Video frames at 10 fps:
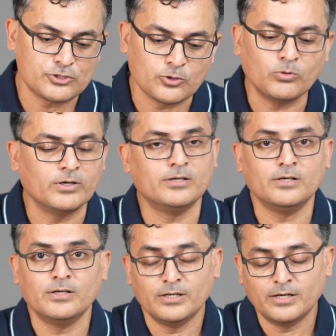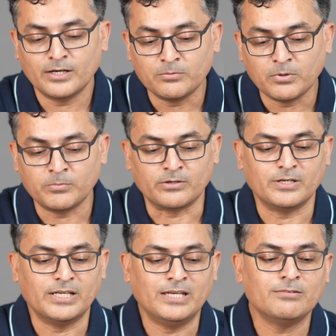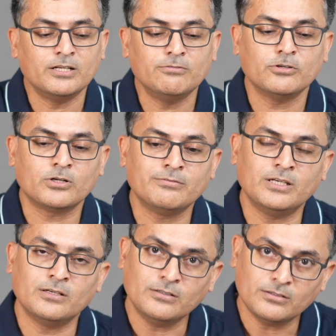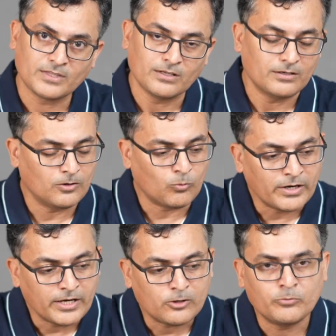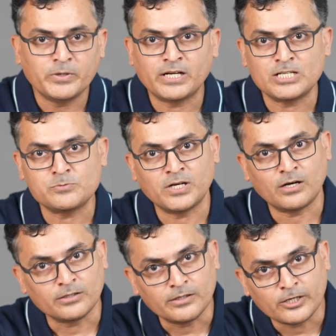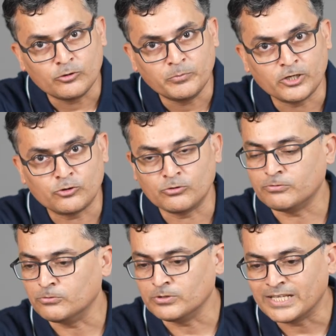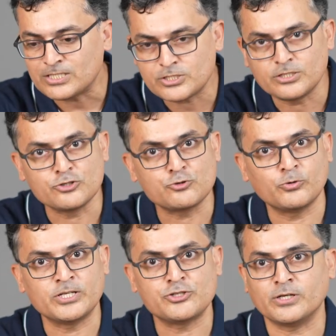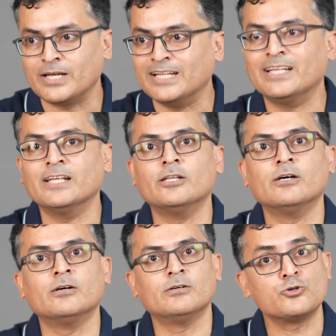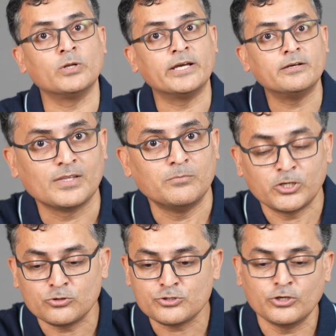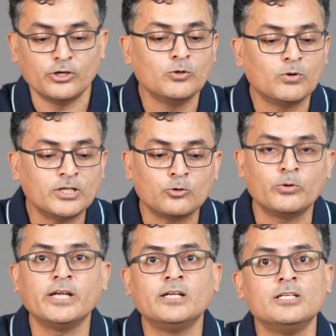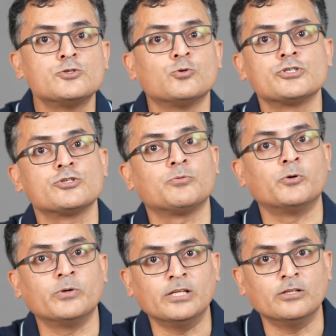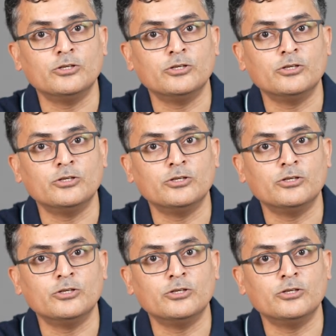So remember, even if you're a vegan, one day could be rajma, other day could be a tofu, next is the soya chunk and then the chole. Because you want to rotate these sources of protein.